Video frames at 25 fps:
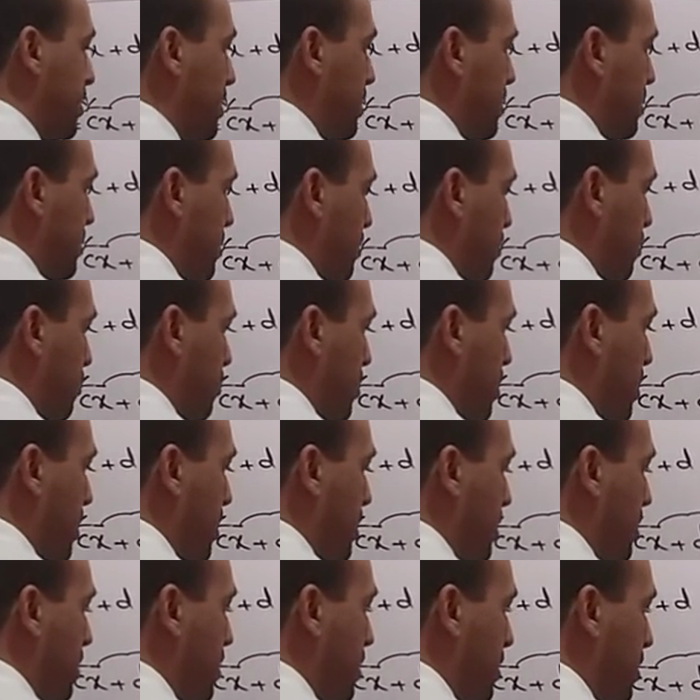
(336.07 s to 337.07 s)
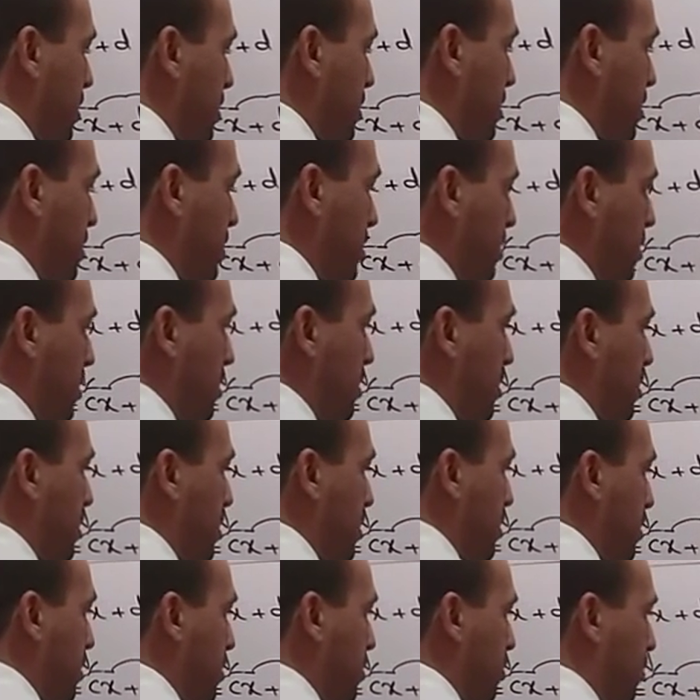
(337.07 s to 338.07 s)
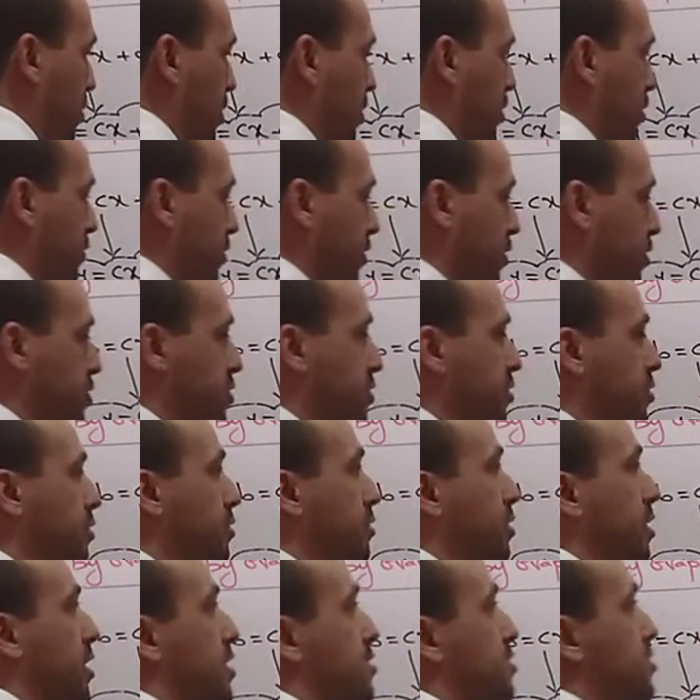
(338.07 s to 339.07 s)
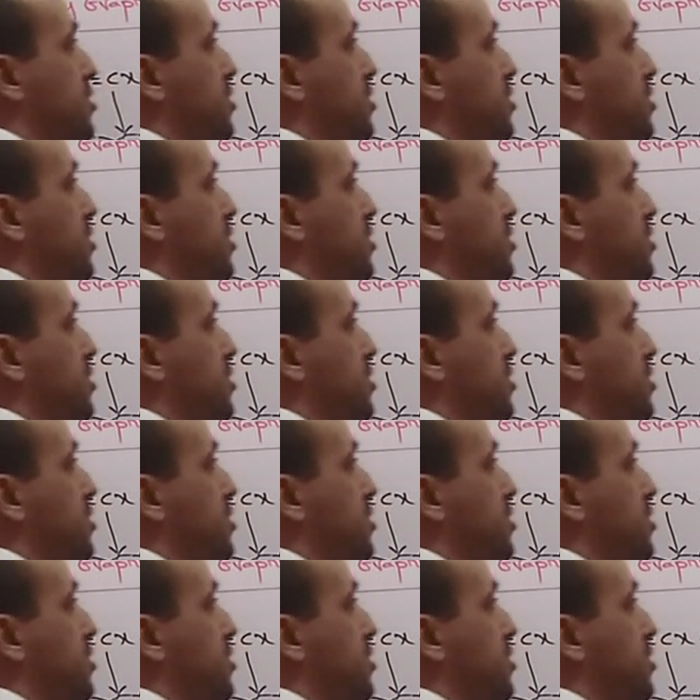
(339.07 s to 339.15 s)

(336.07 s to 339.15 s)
So 1 over 2 and